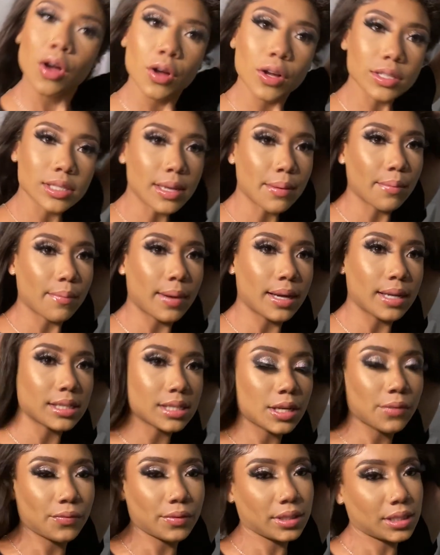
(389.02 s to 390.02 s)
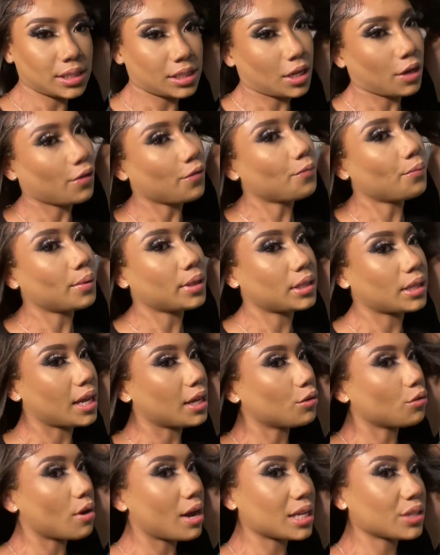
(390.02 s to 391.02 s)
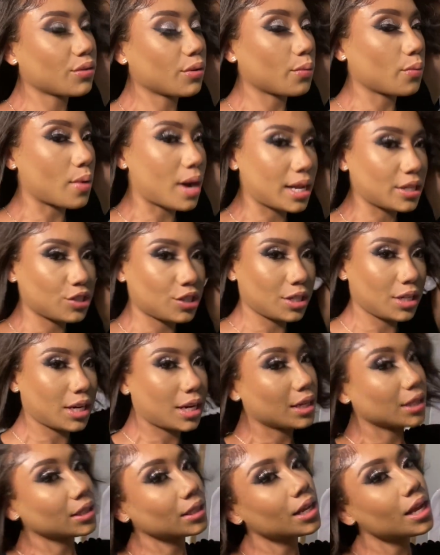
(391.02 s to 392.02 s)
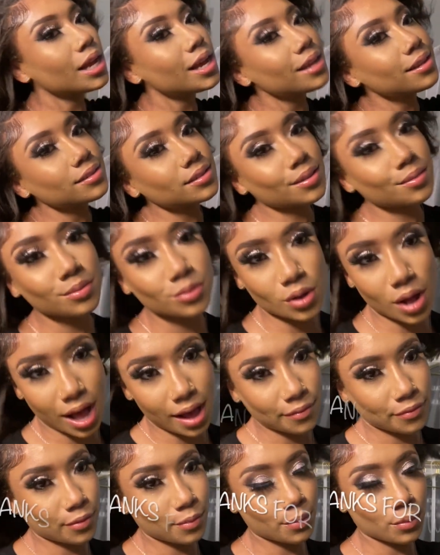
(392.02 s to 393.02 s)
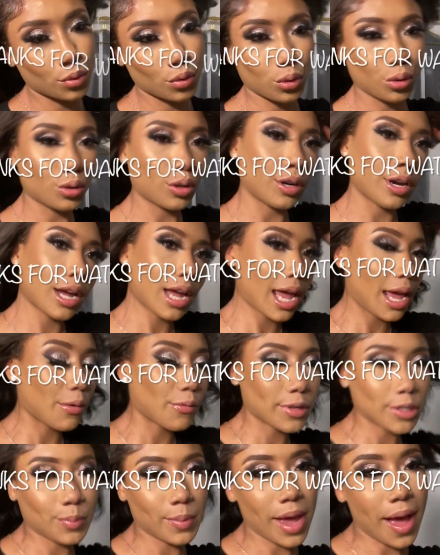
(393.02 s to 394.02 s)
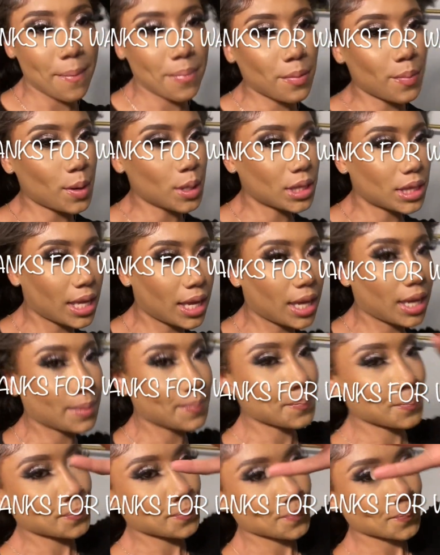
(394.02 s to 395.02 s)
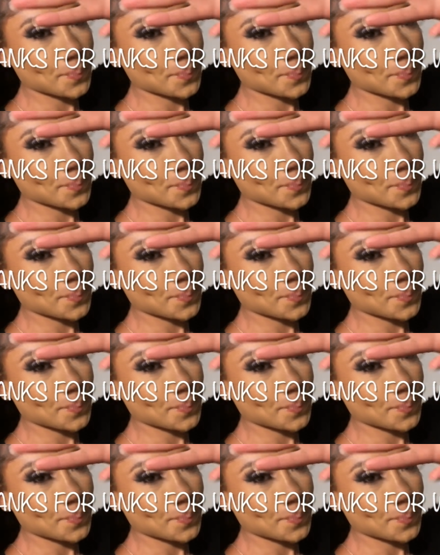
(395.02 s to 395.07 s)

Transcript: on top of myself and stuff. But thank you guys for watching, and subscribe for more, and wish me happy birthday.